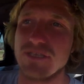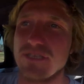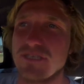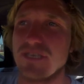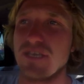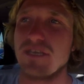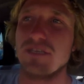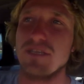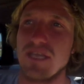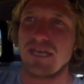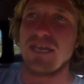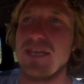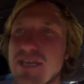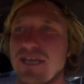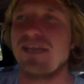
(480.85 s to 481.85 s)
sick
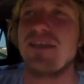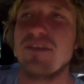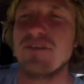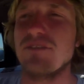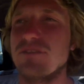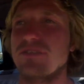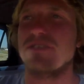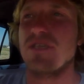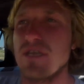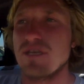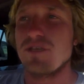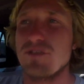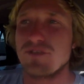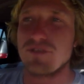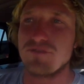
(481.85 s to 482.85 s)
land angles,
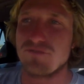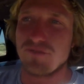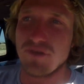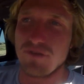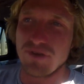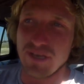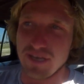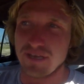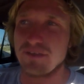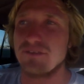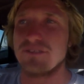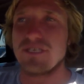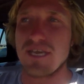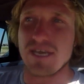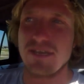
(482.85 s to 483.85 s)
drone
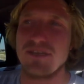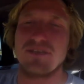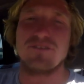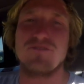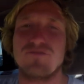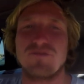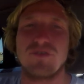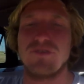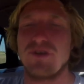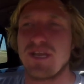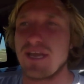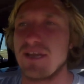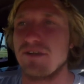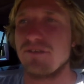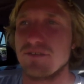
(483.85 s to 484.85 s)
angles, and
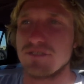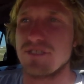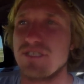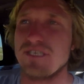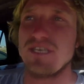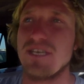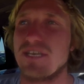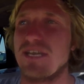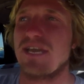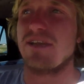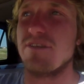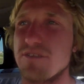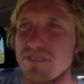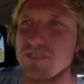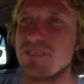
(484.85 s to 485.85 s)
scenic
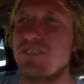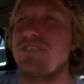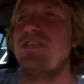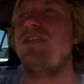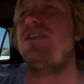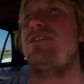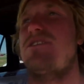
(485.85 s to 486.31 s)
angles of the city.